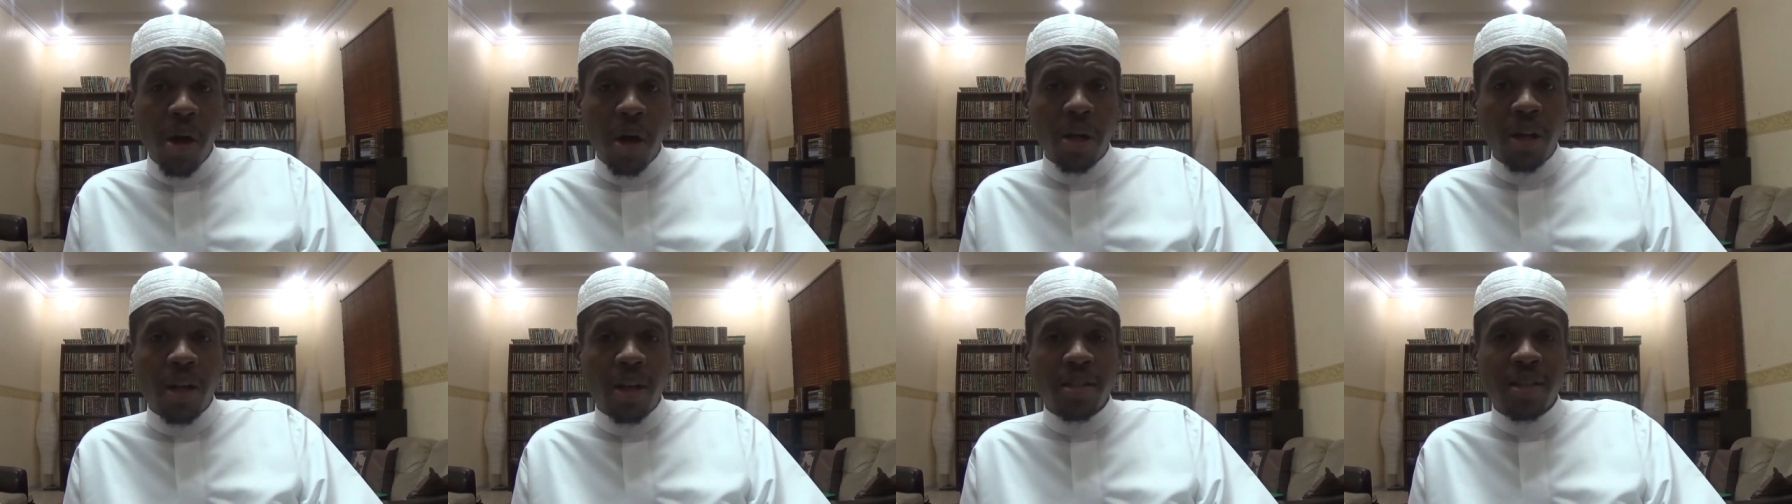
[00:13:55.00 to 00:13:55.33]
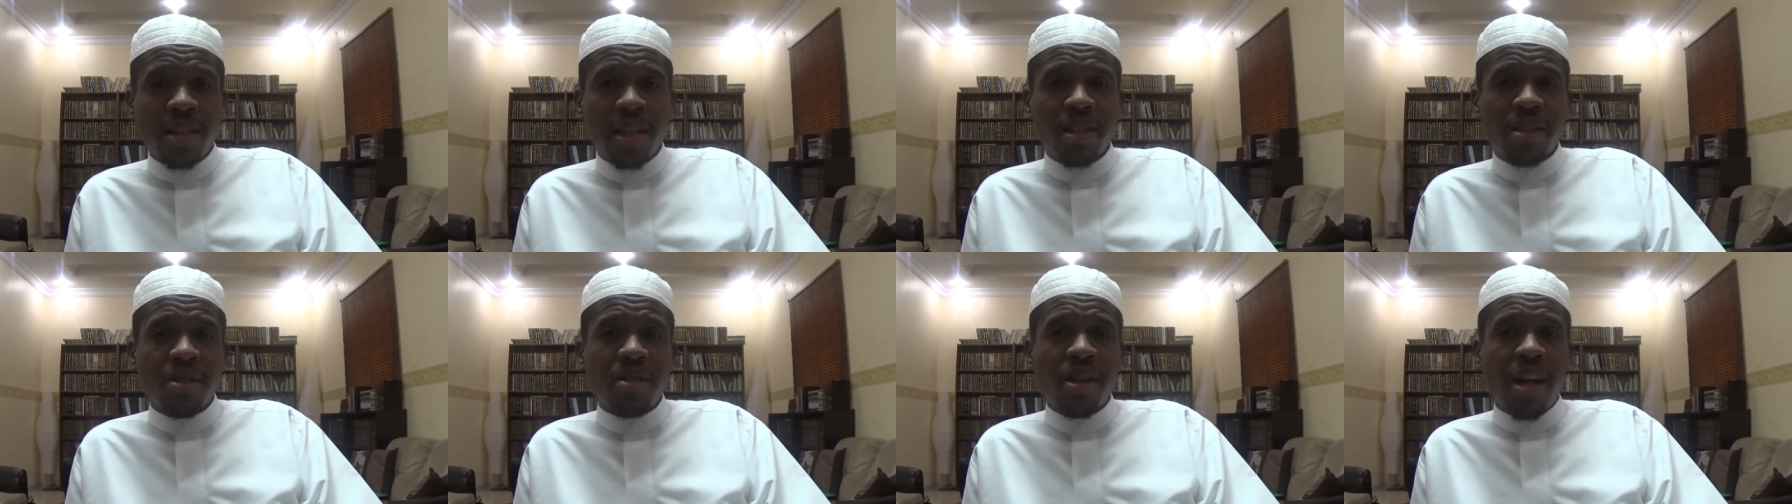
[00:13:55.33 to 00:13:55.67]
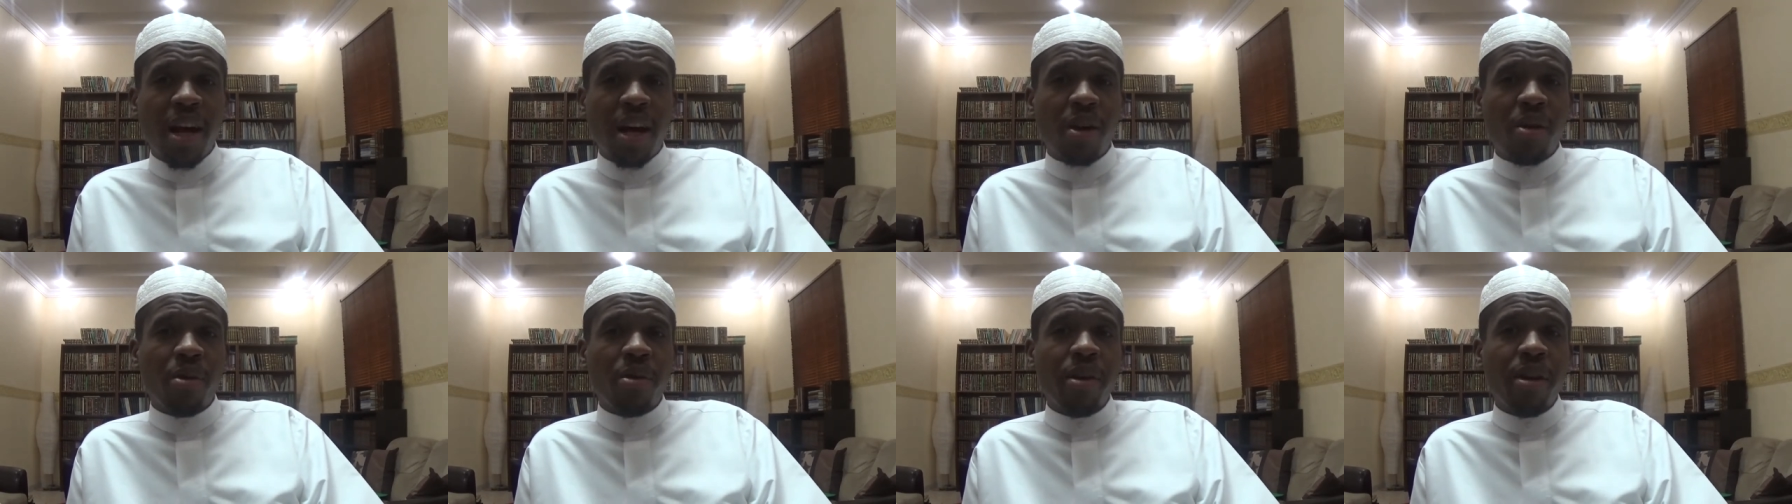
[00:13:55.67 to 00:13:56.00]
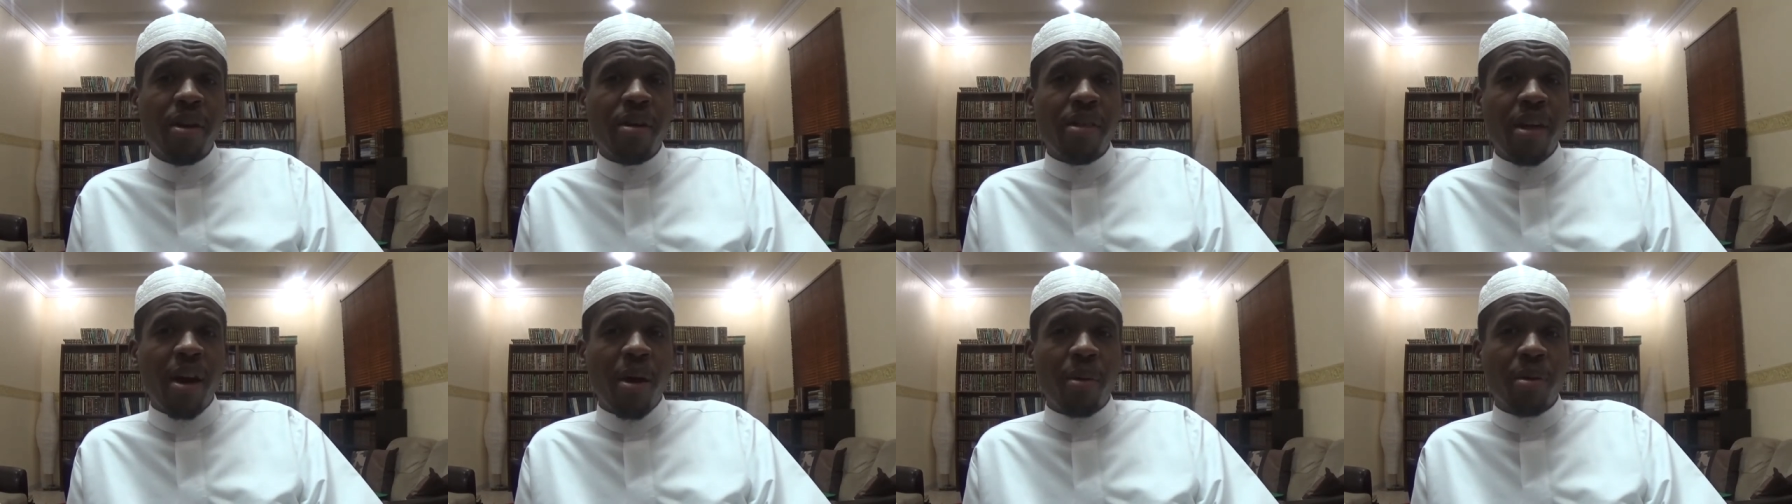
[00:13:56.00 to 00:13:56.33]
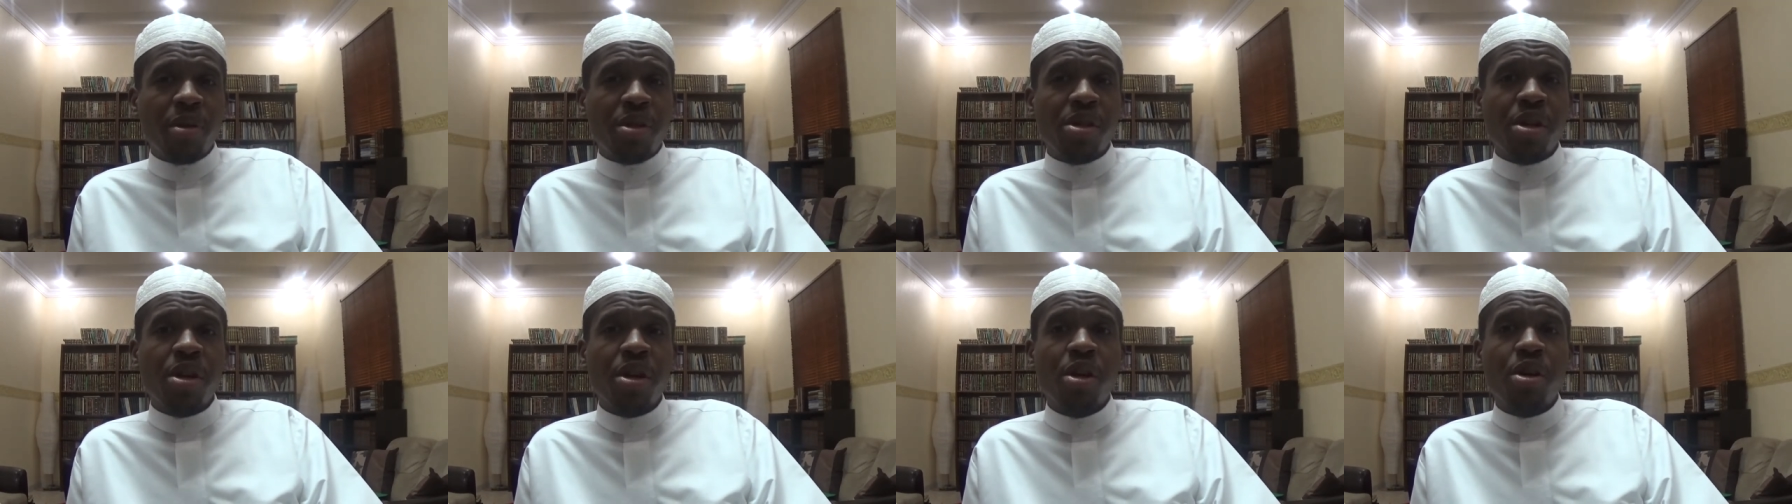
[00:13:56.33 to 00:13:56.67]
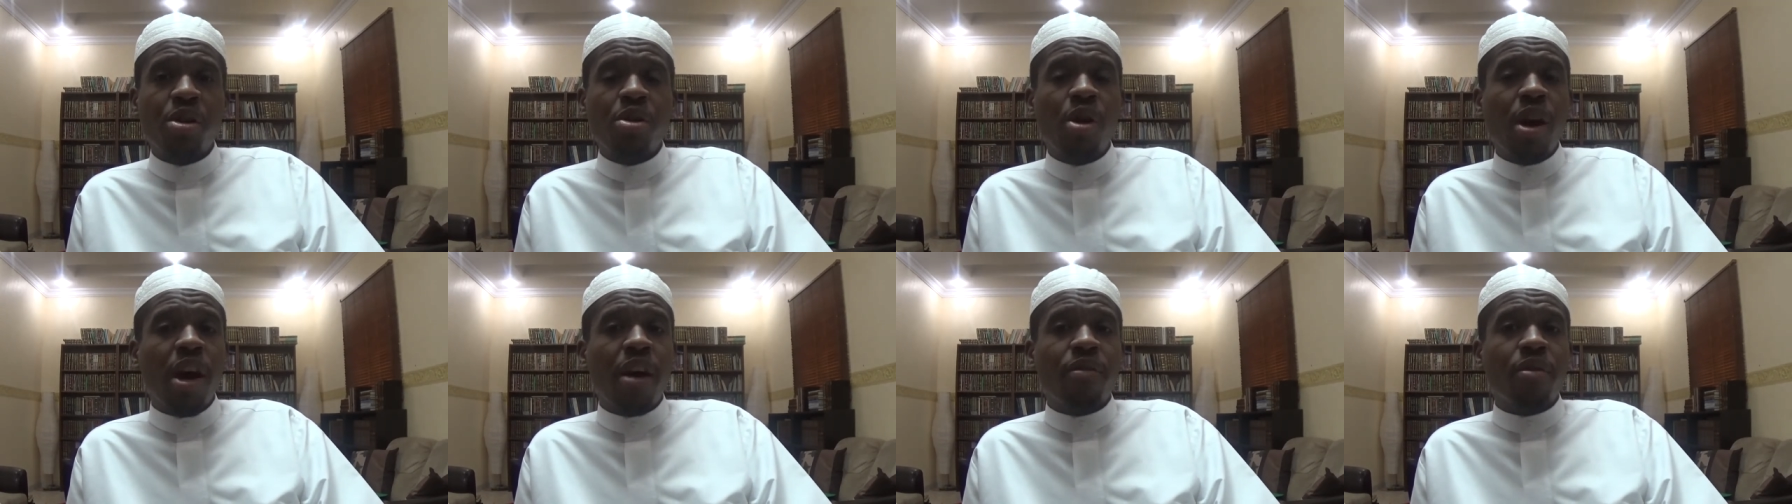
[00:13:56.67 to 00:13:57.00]
Allah says, do not go near that which
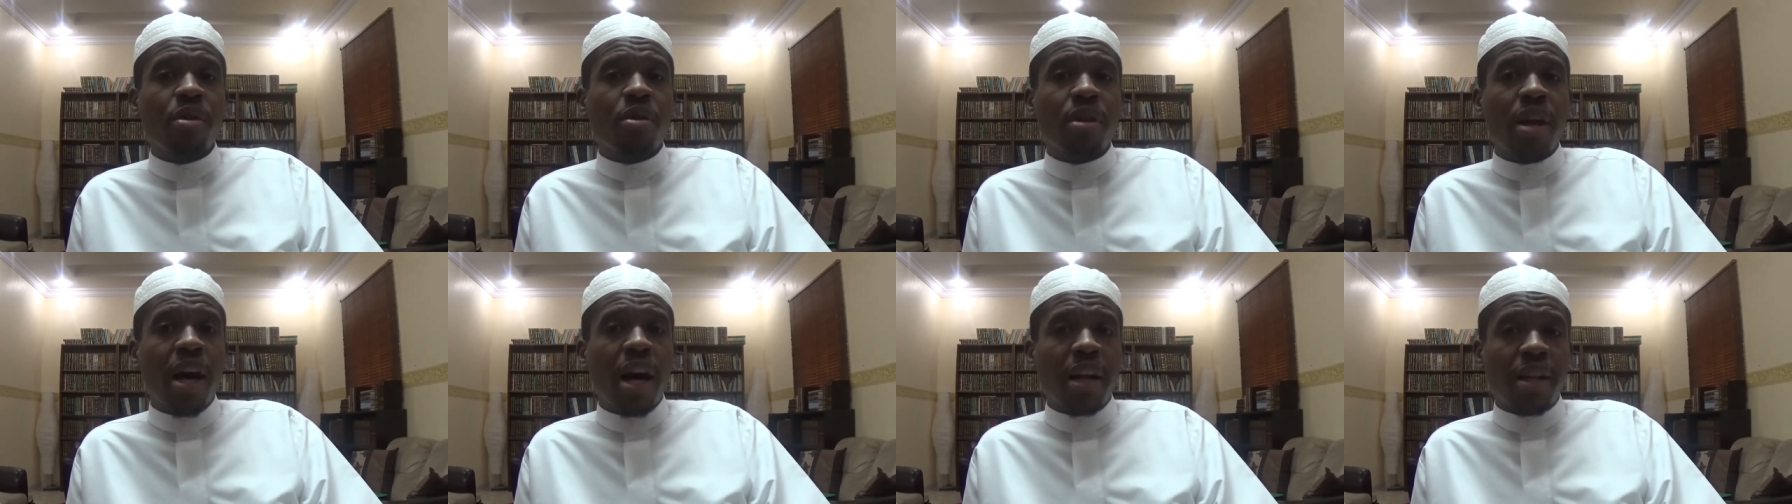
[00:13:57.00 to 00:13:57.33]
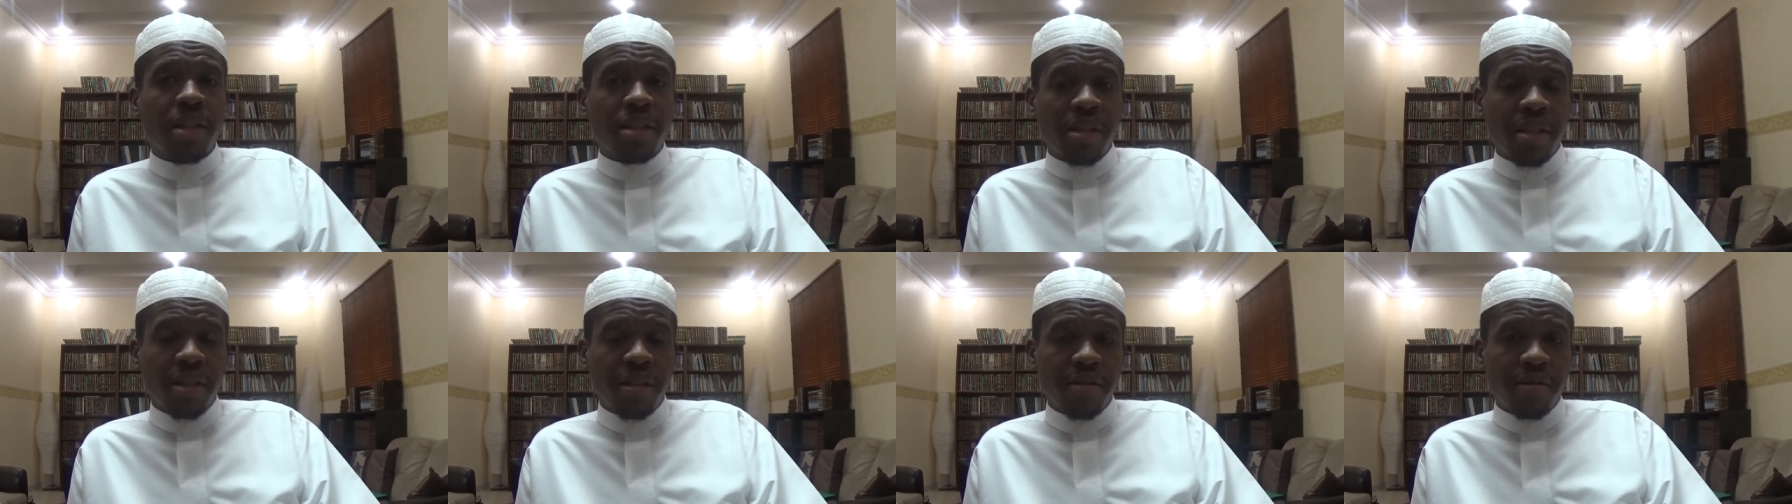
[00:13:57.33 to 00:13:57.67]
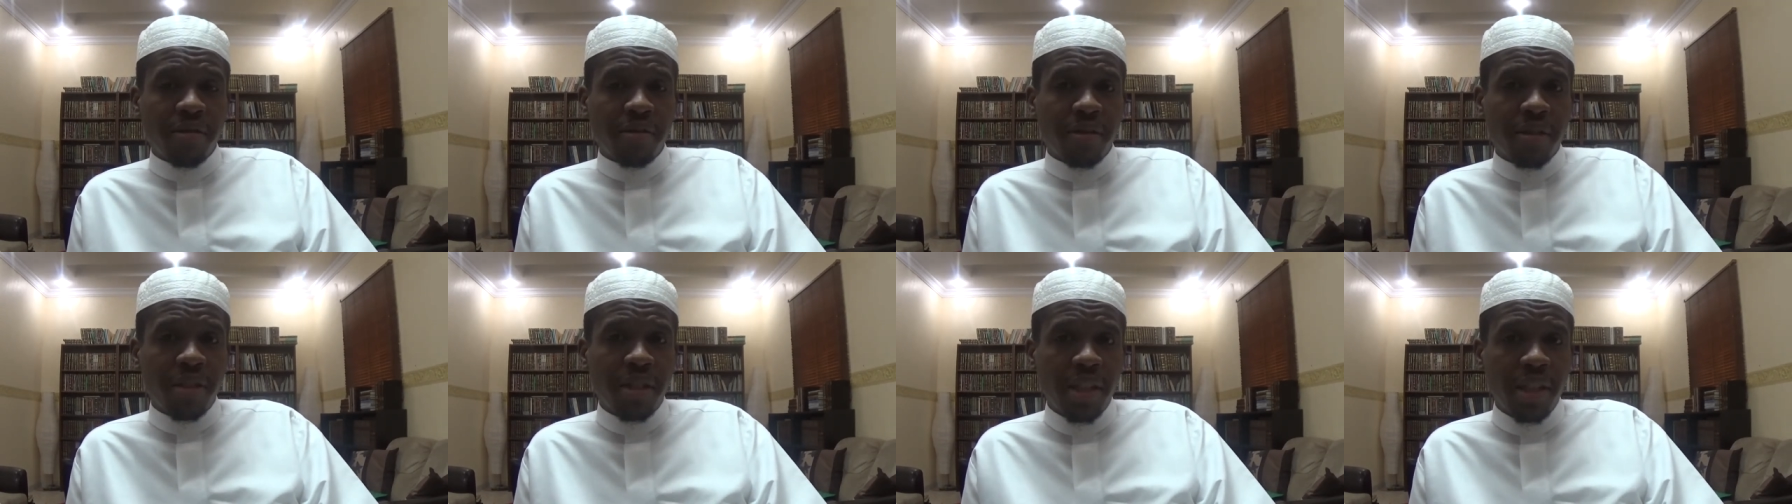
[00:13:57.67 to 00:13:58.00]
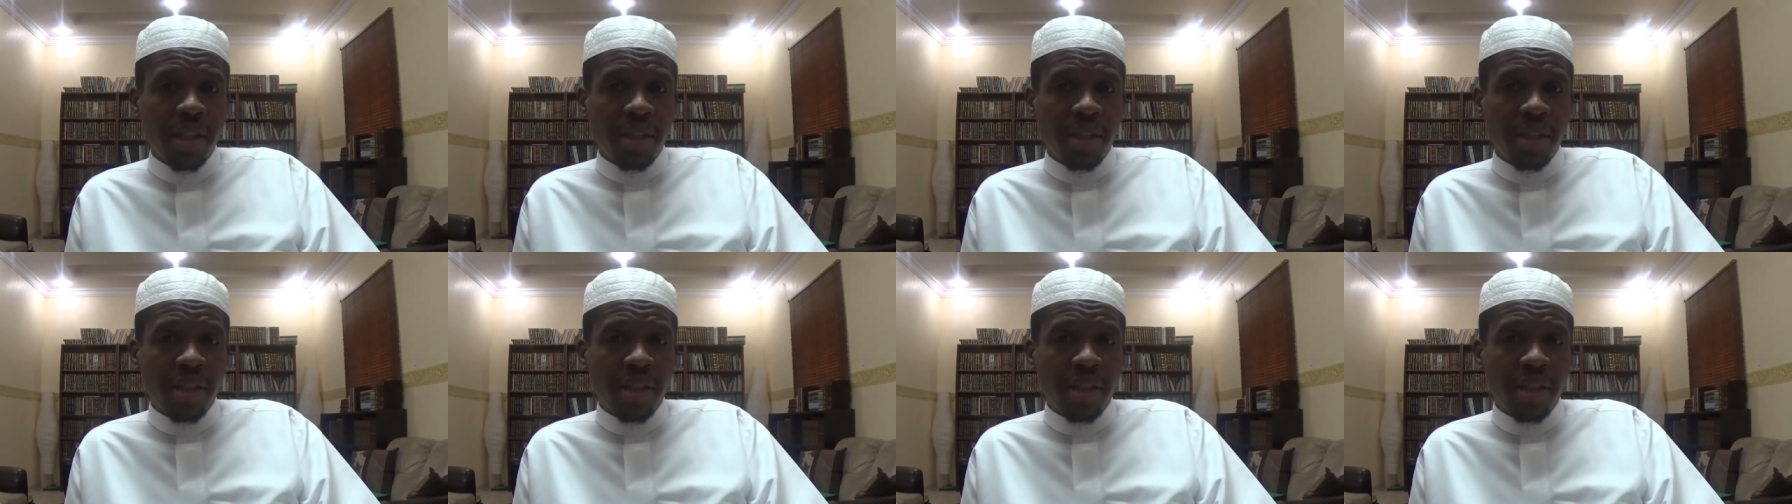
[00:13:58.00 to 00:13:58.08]
you have no knowledge of.